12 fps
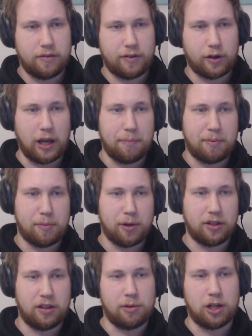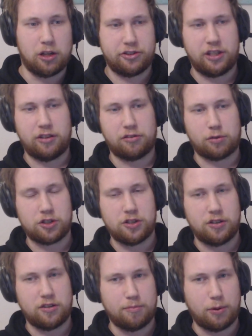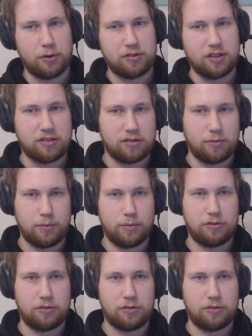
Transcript: Very happy about the Demonology and Destruction bonuses.